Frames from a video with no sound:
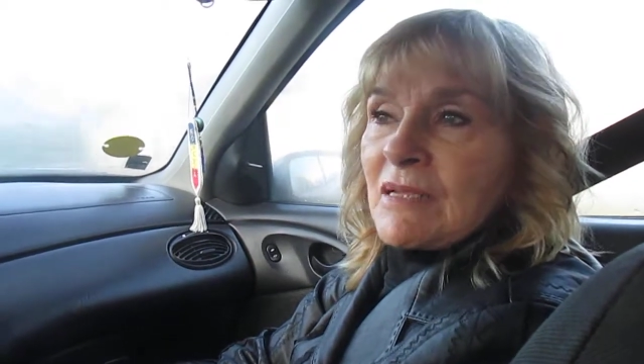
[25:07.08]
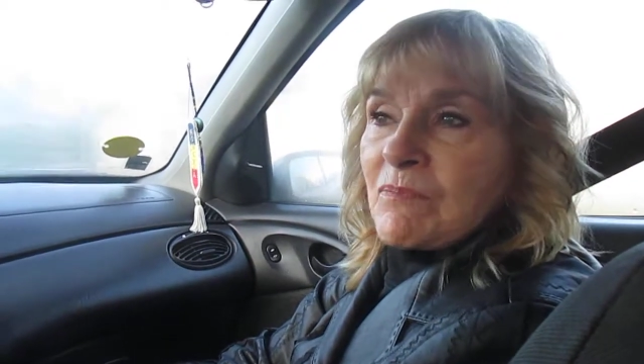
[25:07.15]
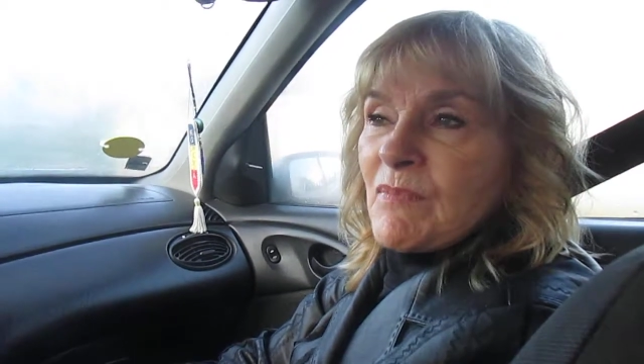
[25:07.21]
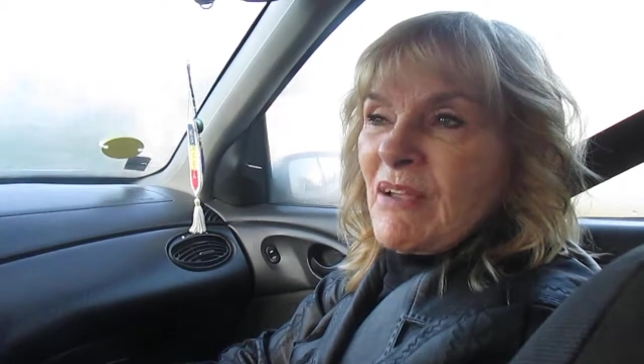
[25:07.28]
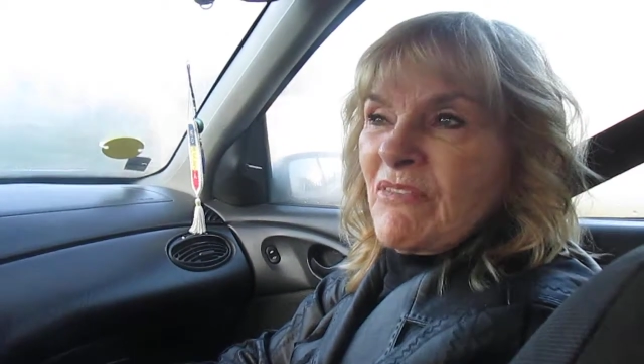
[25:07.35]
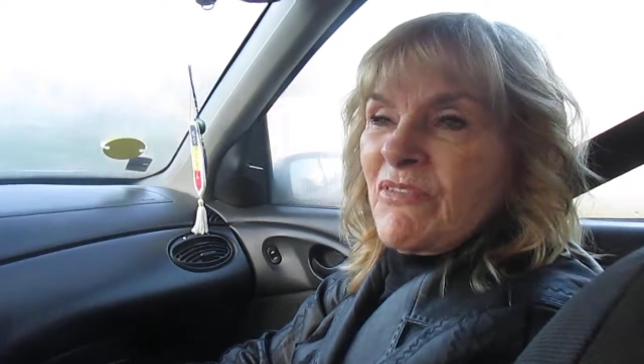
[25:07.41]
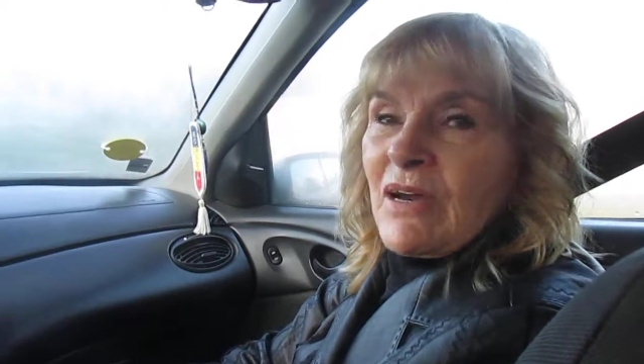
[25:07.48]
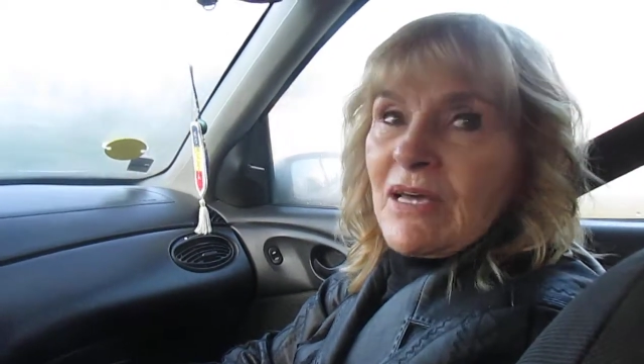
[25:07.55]
like
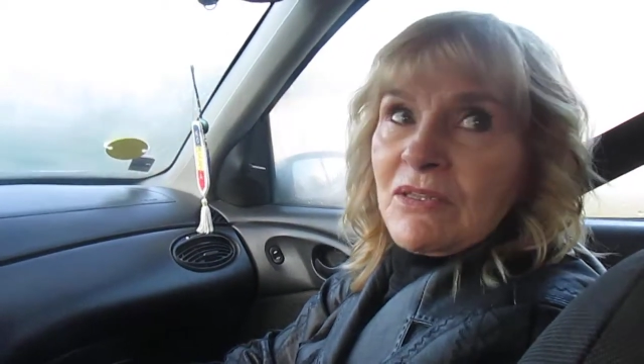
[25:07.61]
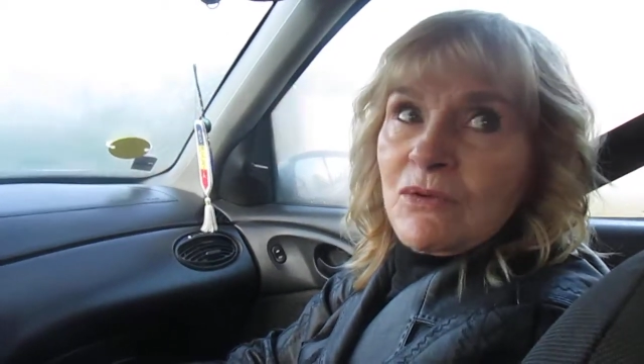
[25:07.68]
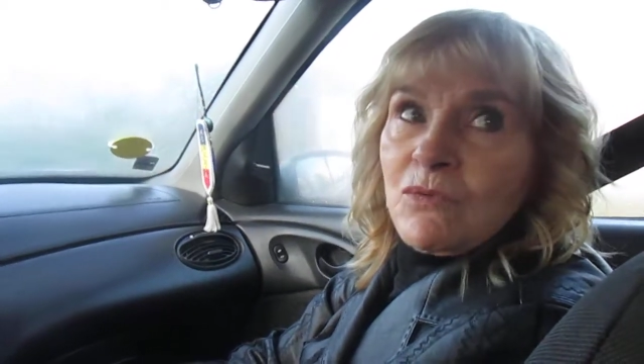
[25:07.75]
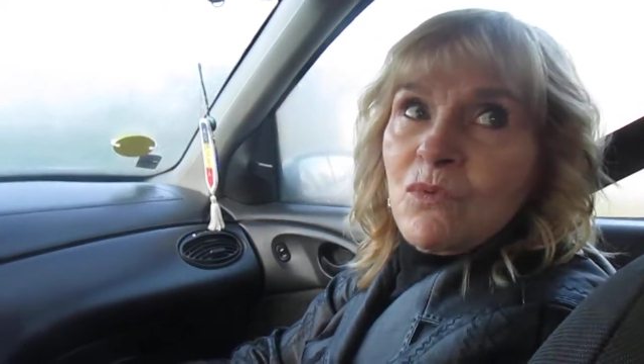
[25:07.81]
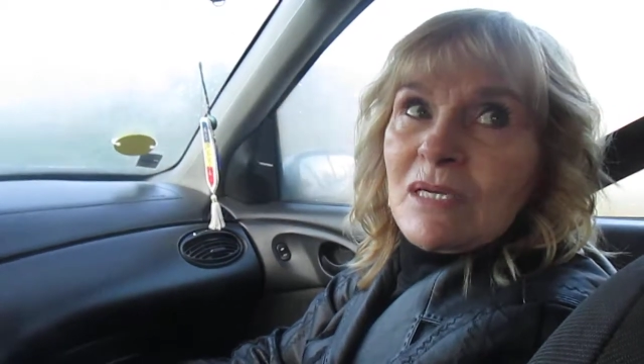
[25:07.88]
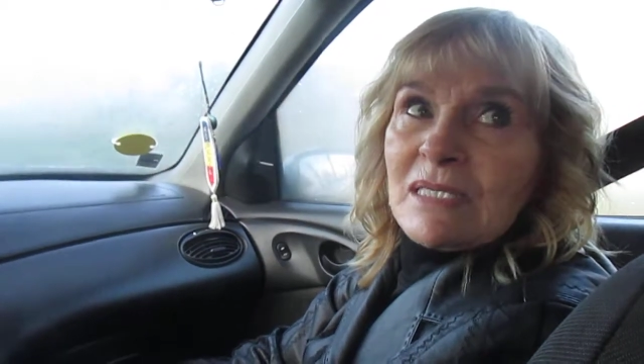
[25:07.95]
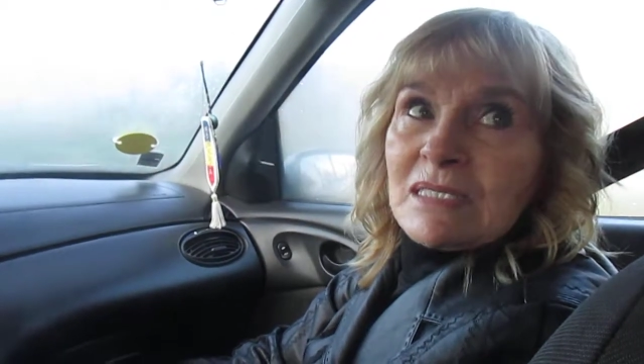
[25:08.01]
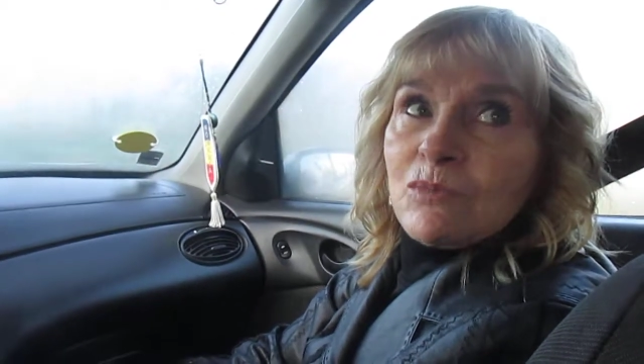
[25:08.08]
my father
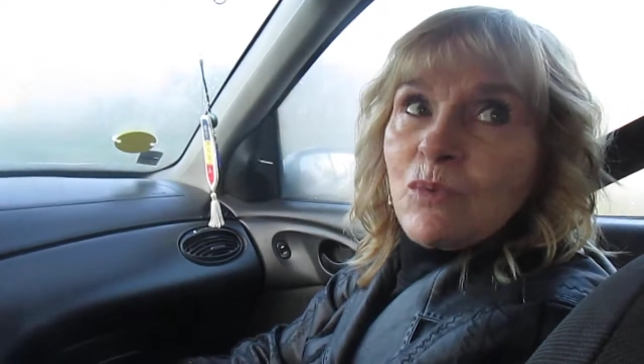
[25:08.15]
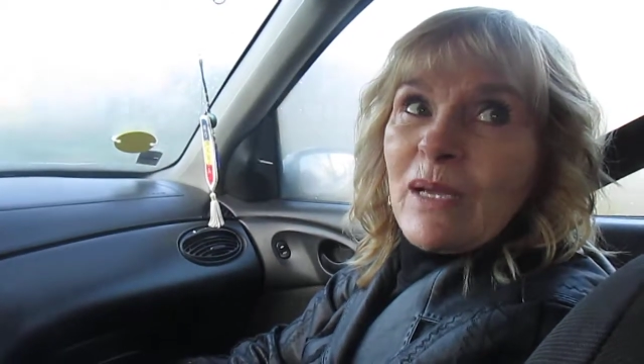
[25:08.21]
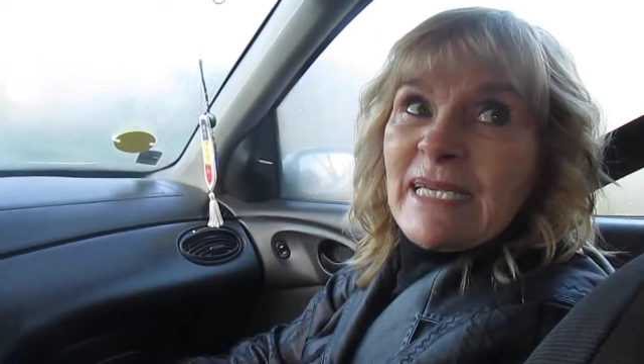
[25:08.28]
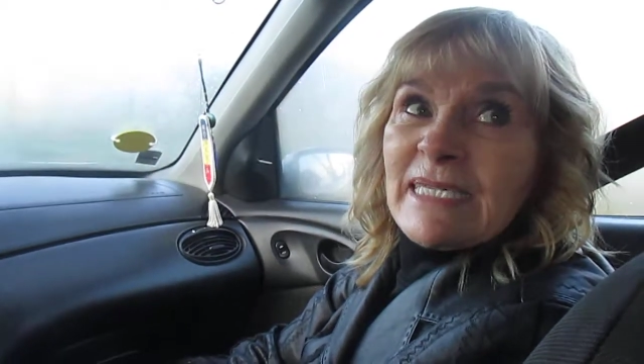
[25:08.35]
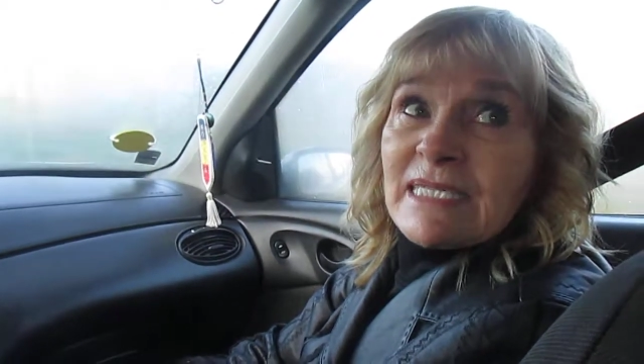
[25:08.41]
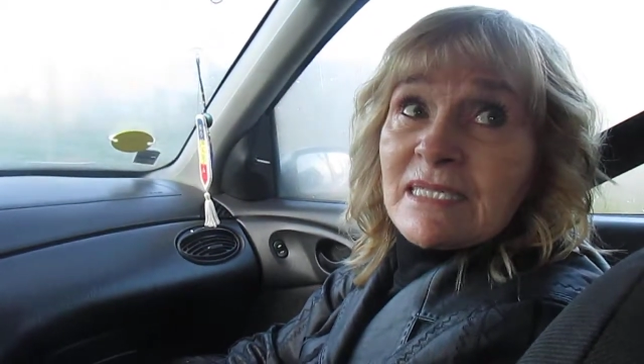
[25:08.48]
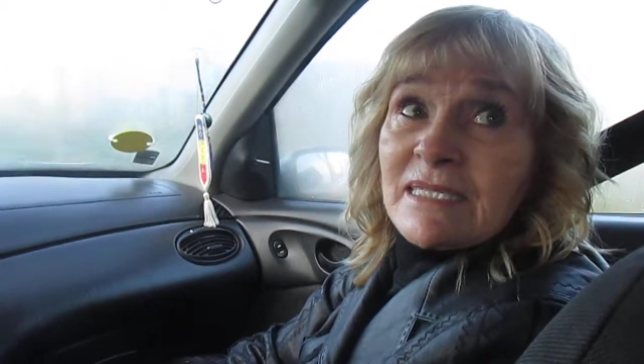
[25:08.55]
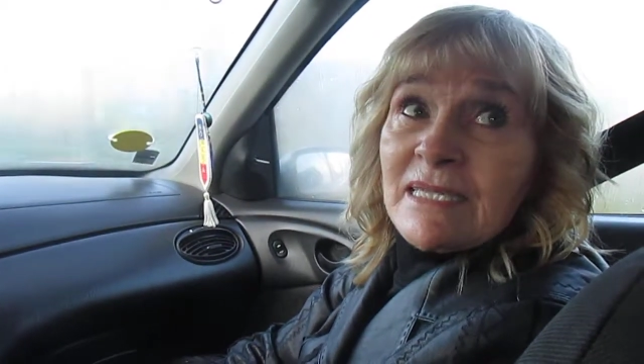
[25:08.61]
was,
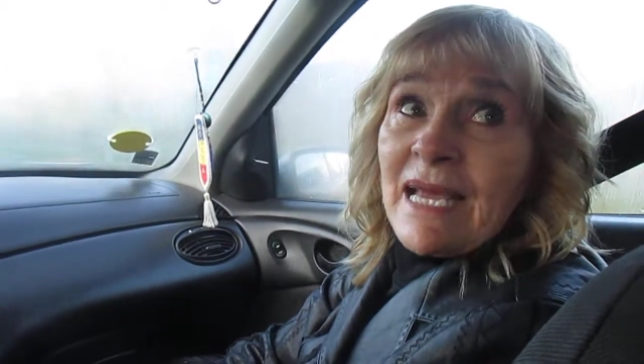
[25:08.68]
waste